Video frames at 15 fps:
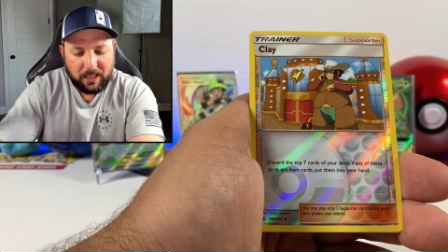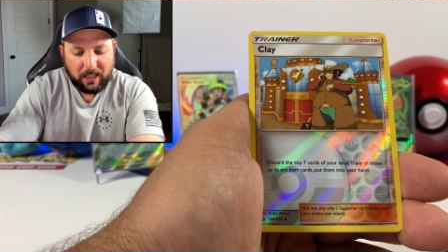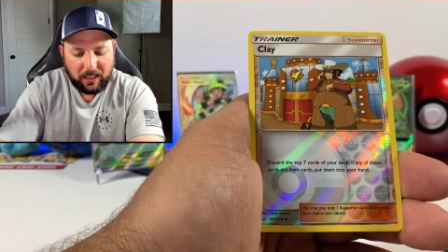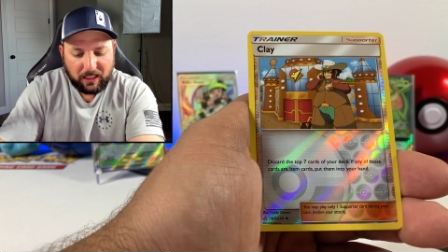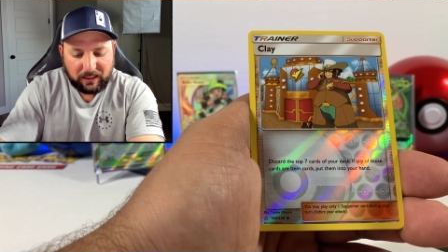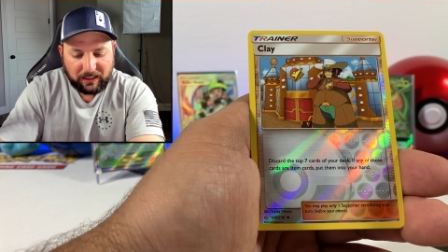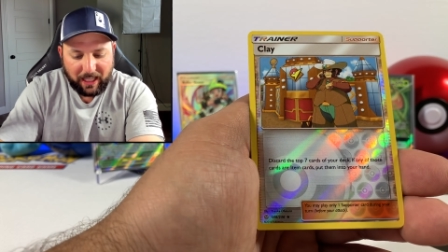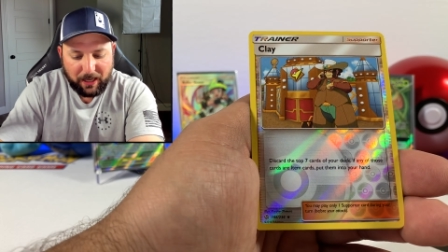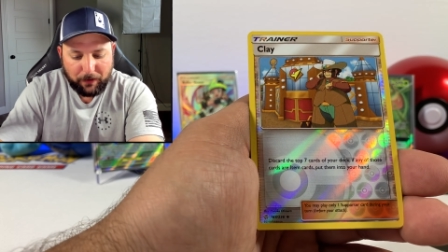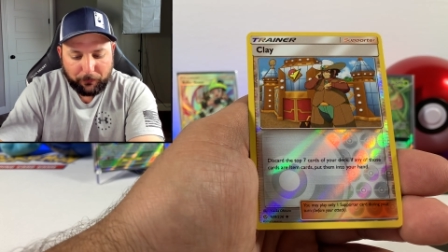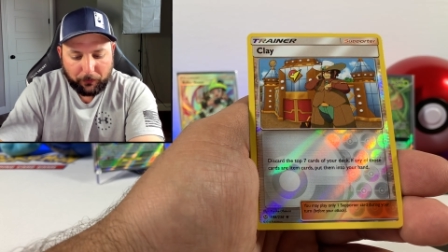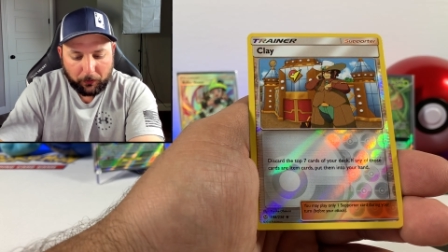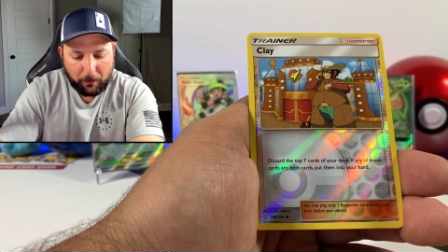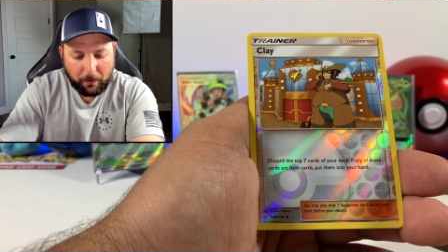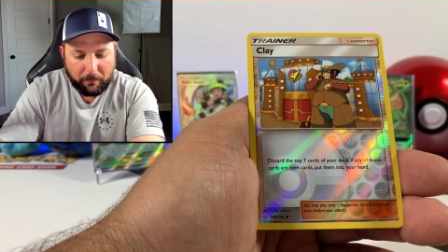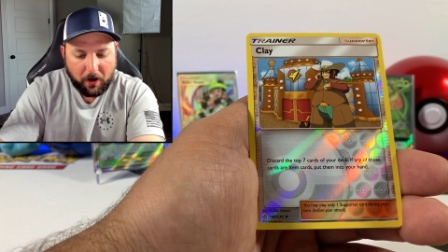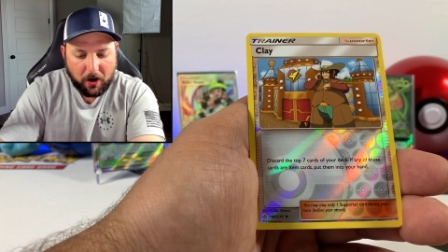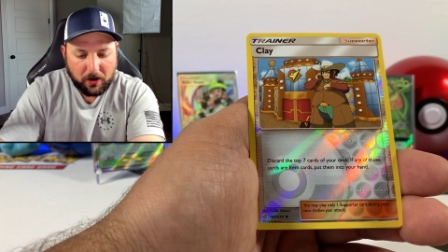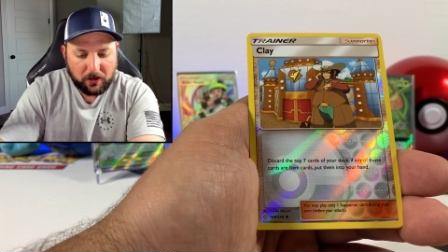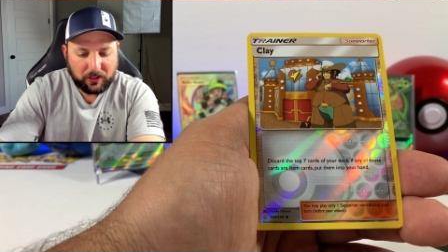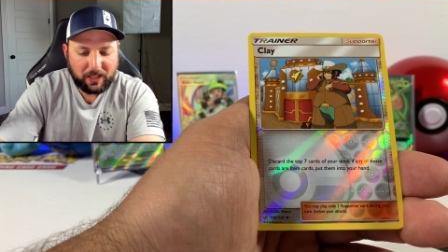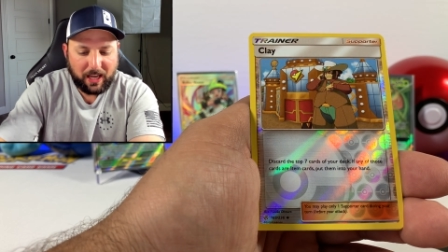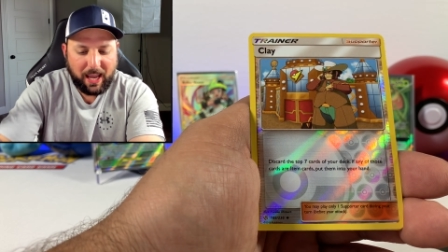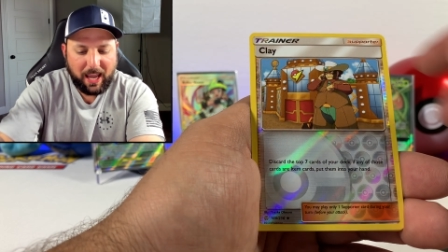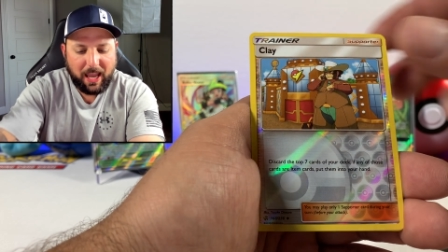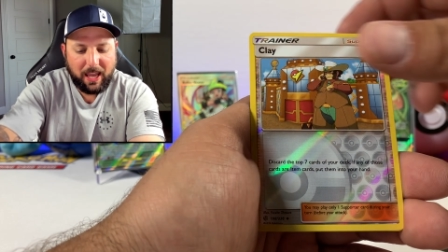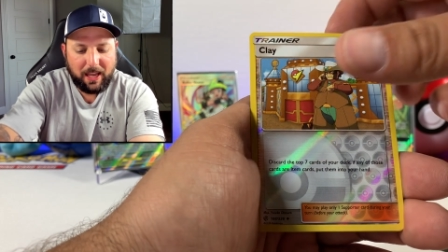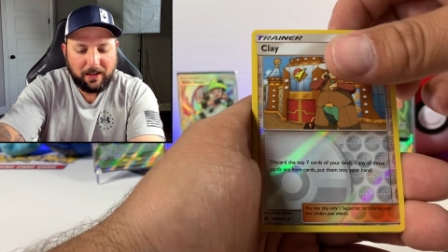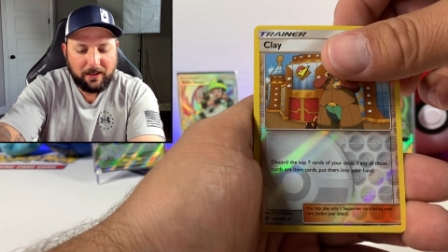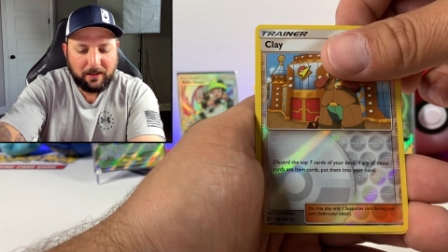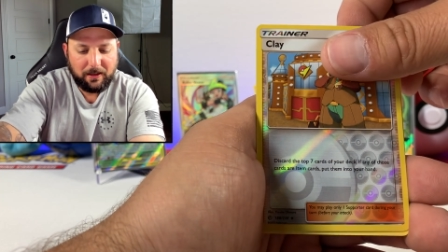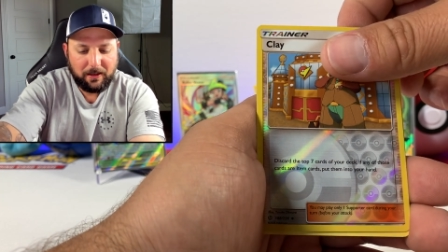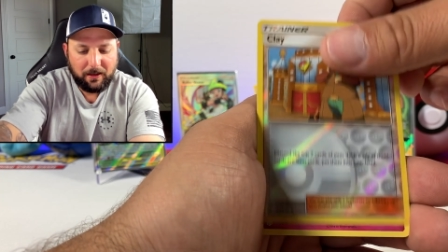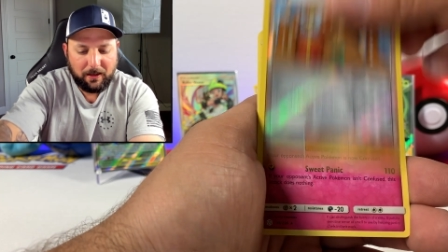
Clay for the reverse, and